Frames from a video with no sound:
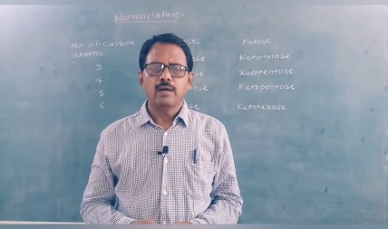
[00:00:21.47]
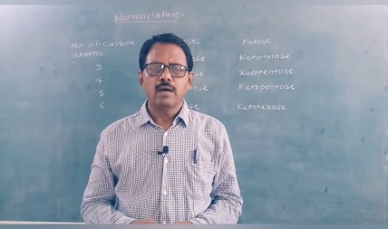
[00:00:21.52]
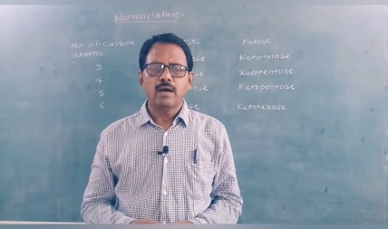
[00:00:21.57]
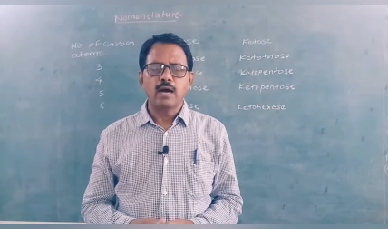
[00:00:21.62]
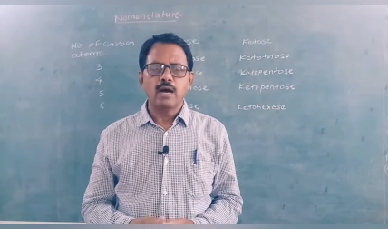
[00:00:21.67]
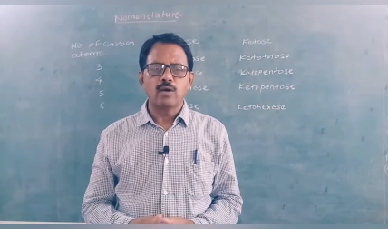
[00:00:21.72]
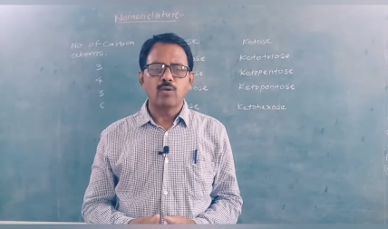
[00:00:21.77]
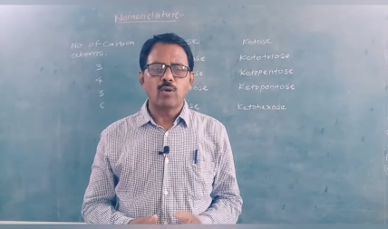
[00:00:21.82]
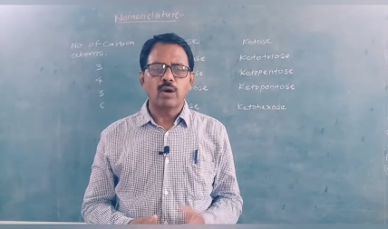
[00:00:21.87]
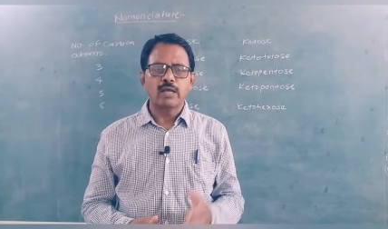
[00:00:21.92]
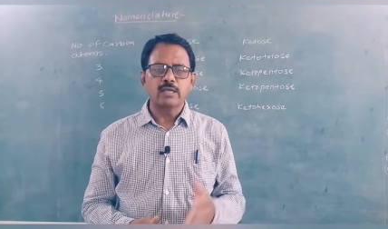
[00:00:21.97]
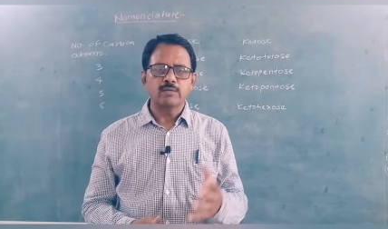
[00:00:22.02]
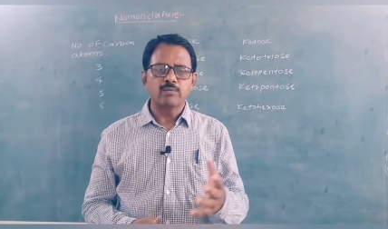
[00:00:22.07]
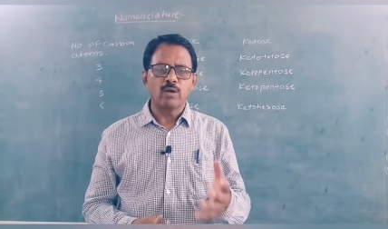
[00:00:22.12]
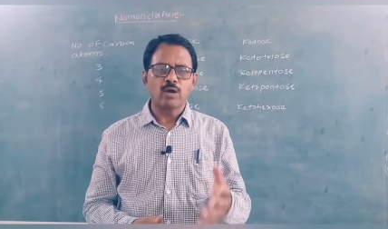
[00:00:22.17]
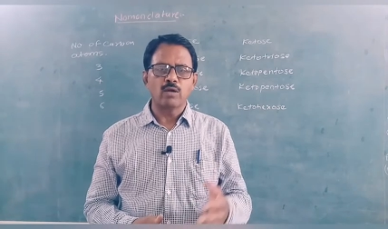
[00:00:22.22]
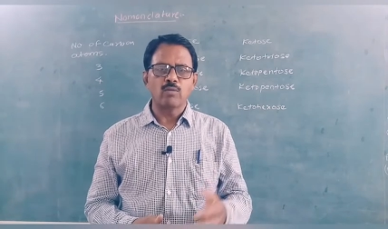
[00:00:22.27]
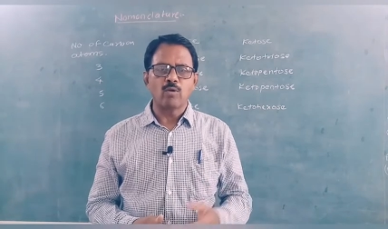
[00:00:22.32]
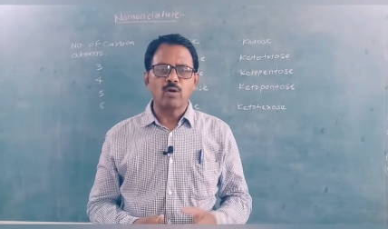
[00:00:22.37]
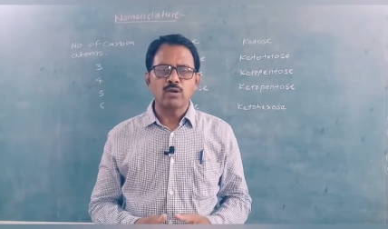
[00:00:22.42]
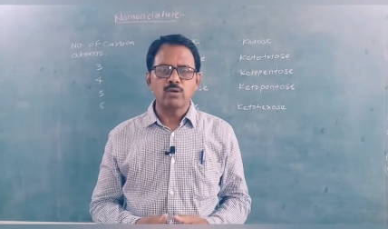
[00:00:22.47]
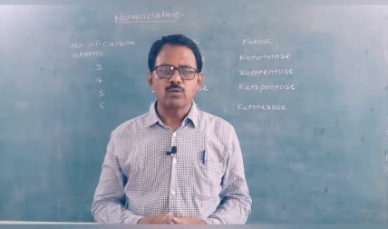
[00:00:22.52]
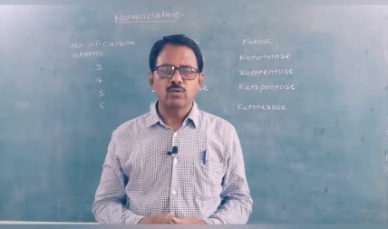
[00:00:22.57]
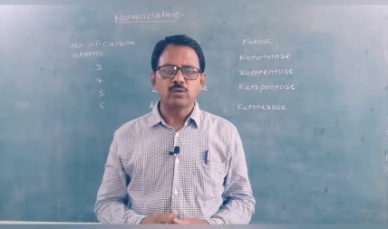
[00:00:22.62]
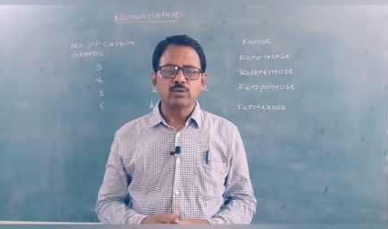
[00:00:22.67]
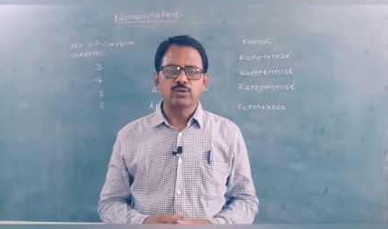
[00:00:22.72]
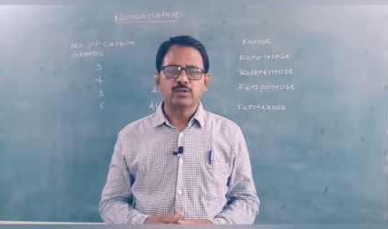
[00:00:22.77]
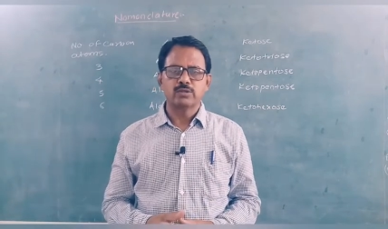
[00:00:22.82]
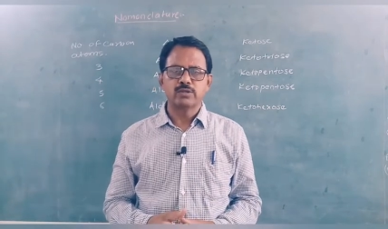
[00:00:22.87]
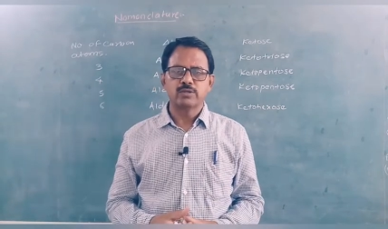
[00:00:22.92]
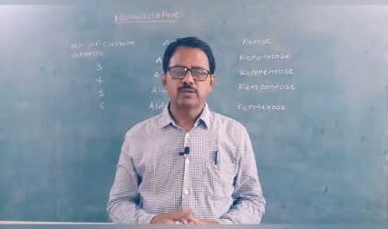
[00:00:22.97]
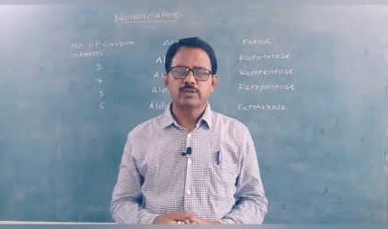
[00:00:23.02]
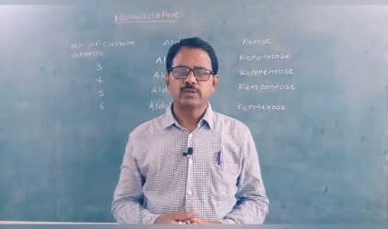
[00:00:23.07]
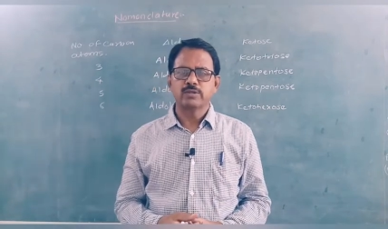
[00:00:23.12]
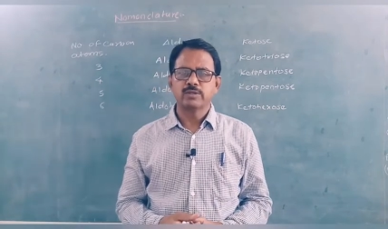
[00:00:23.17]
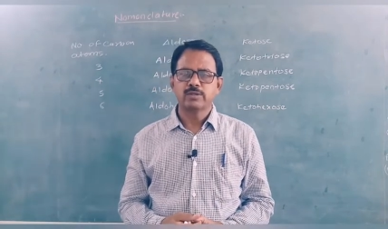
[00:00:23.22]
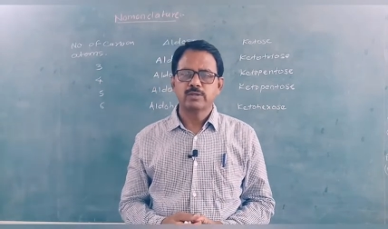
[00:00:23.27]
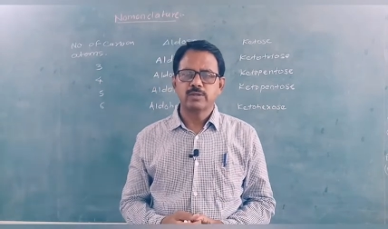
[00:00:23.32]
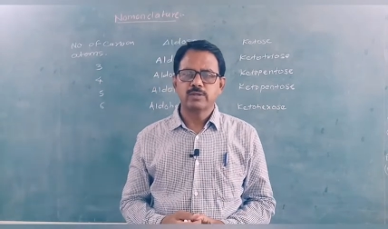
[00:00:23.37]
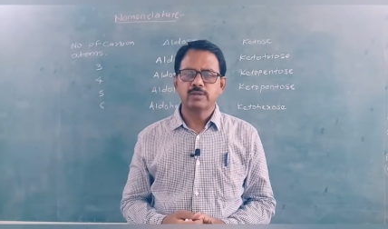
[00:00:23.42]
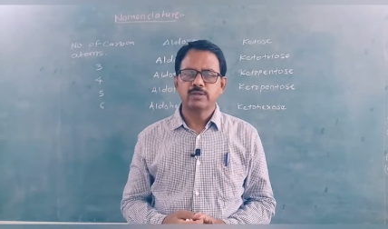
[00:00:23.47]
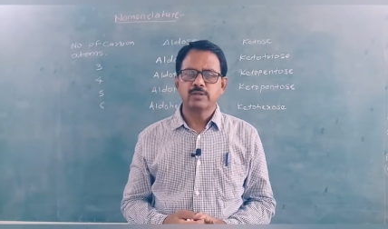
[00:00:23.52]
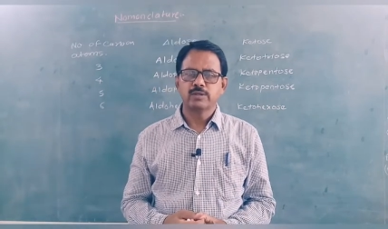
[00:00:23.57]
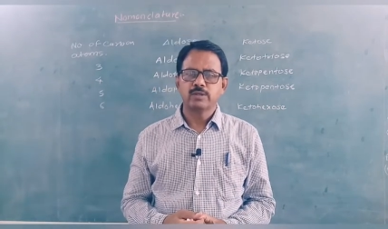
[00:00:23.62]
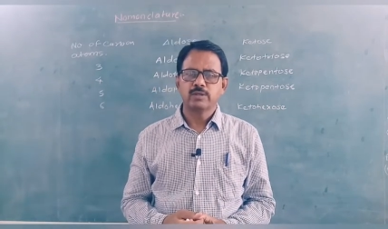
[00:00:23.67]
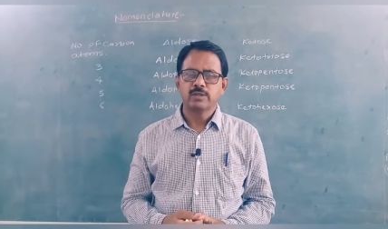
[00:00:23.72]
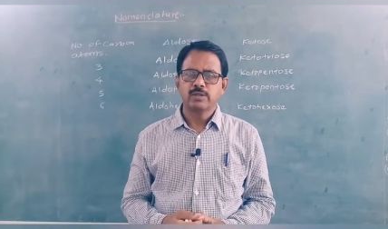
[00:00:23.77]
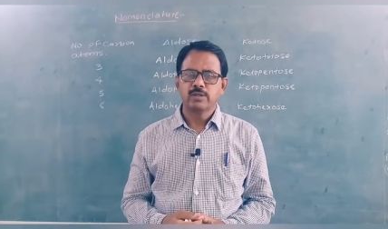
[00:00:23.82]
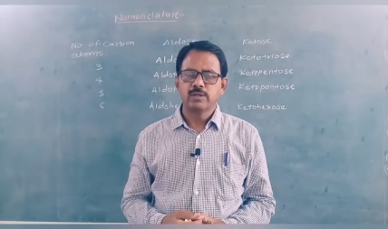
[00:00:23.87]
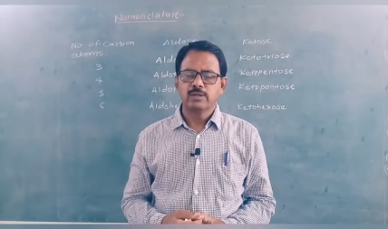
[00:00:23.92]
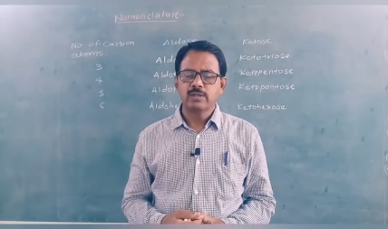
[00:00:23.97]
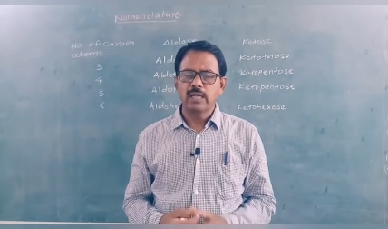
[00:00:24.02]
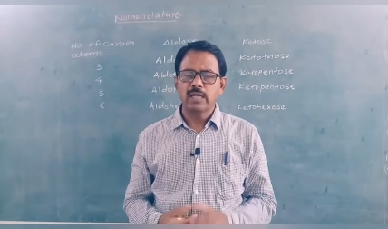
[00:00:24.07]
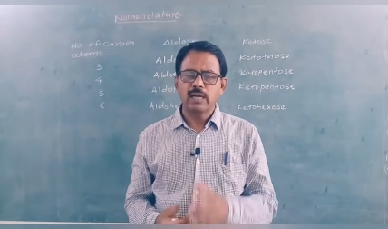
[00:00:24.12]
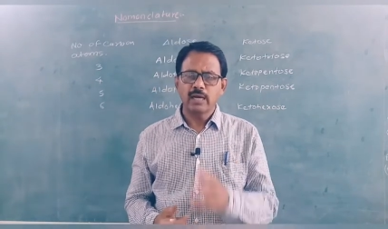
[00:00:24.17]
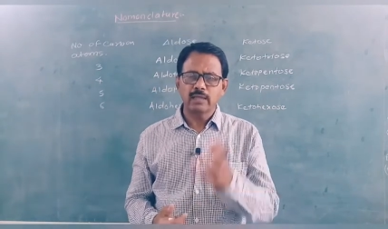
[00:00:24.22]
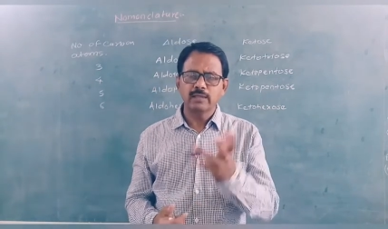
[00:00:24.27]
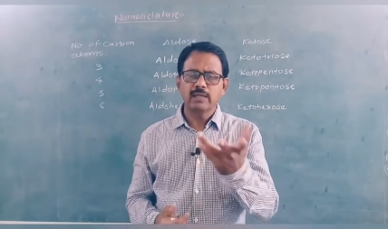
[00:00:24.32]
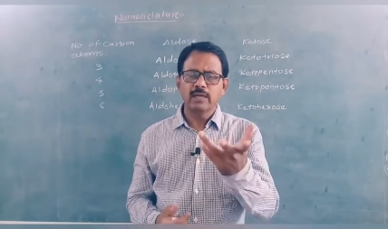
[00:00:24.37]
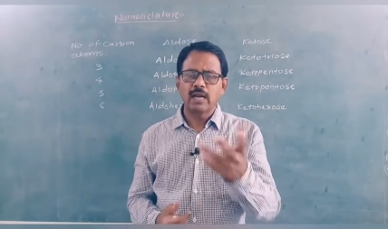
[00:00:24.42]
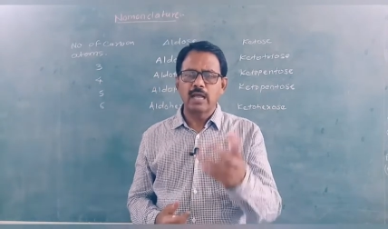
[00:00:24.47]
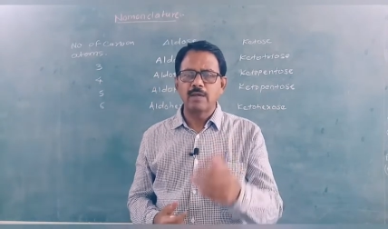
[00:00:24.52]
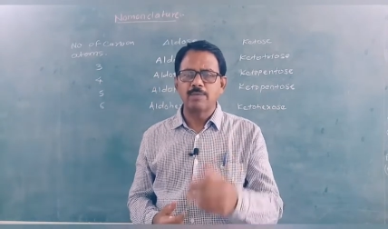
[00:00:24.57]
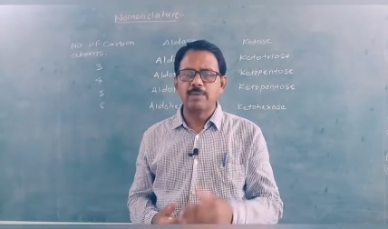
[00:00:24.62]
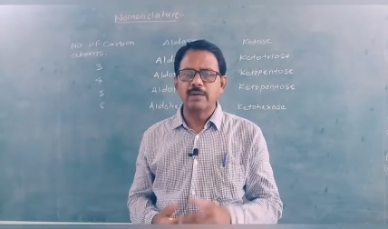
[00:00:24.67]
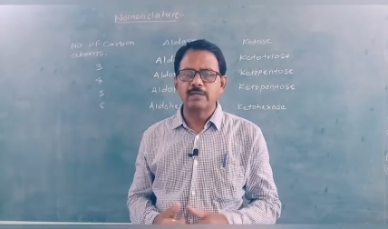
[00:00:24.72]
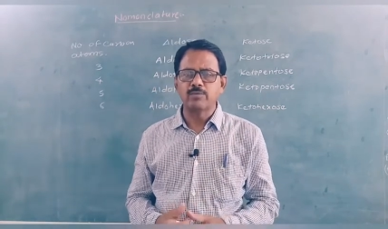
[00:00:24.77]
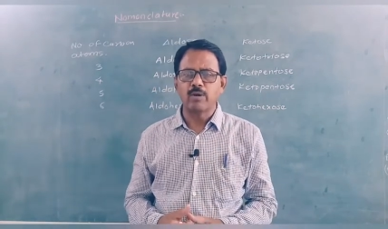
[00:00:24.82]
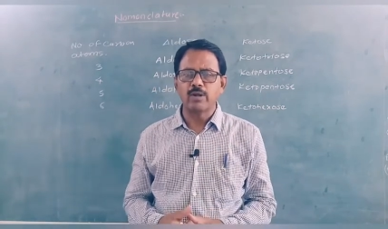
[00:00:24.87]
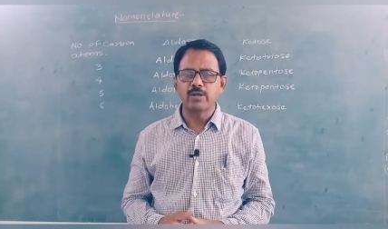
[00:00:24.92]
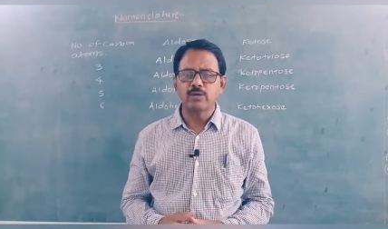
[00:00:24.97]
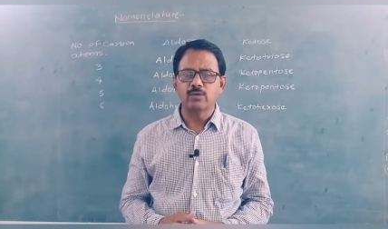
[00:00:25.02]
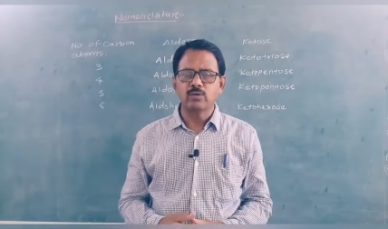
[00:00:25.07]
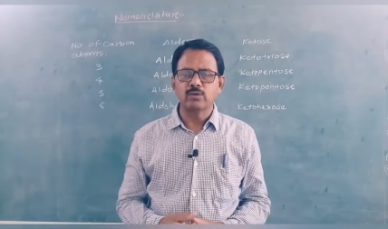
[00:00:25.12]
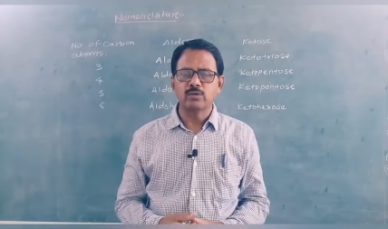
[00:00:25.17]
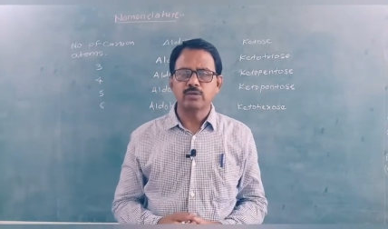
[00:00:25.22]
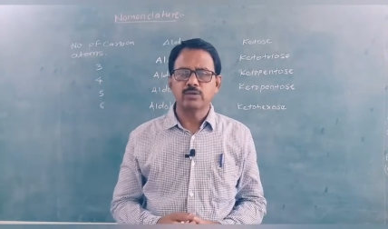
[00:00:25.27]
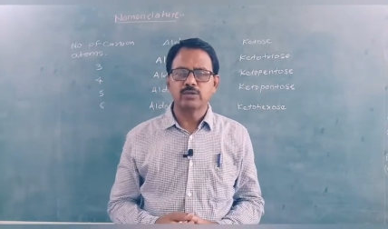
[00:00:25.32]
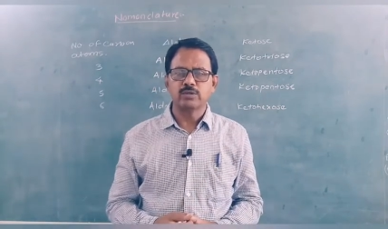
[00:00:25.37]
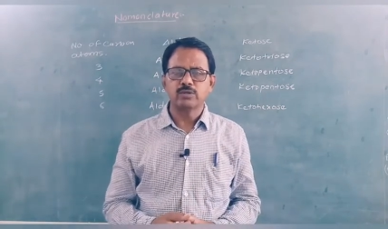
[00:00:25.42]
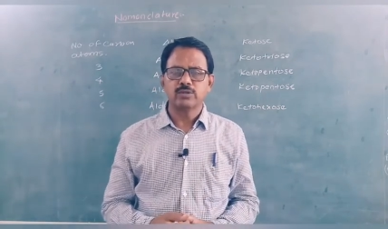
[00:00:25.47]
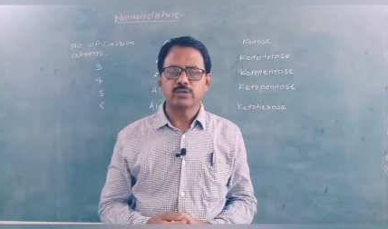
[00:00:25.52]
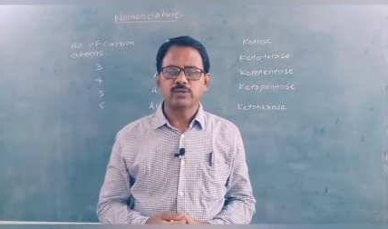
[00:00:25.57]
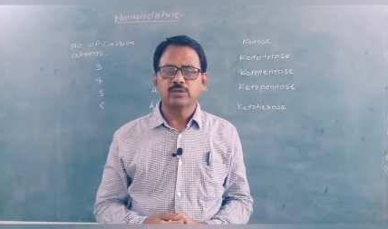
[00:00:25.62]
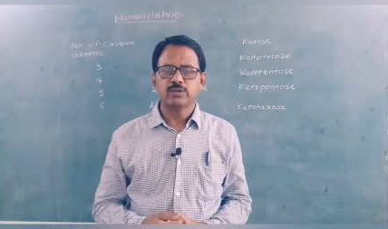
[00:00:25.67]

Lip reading: are known as biomolecules. There are other lifeless molecules.